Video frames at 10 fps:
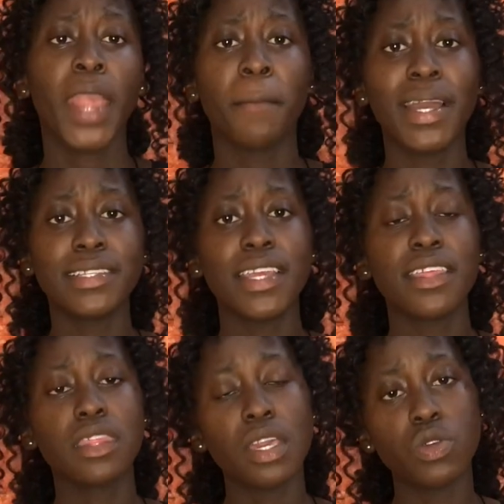But
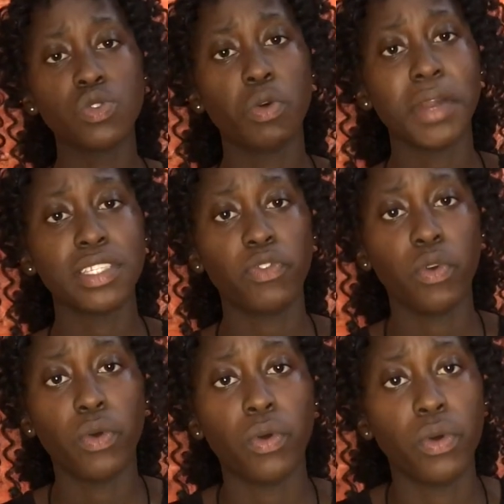yeah, thank you so much
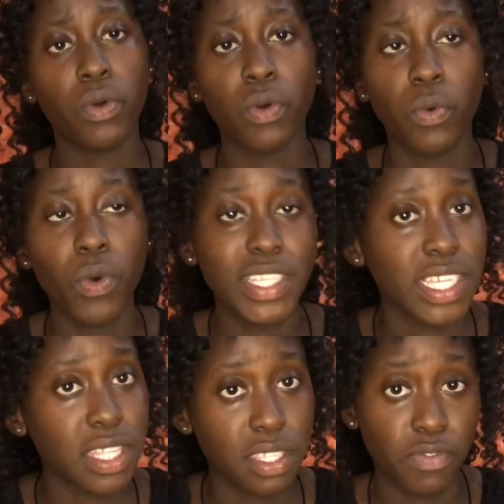for
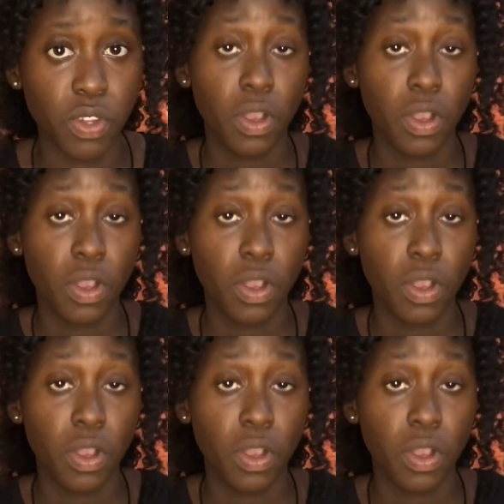watching this video.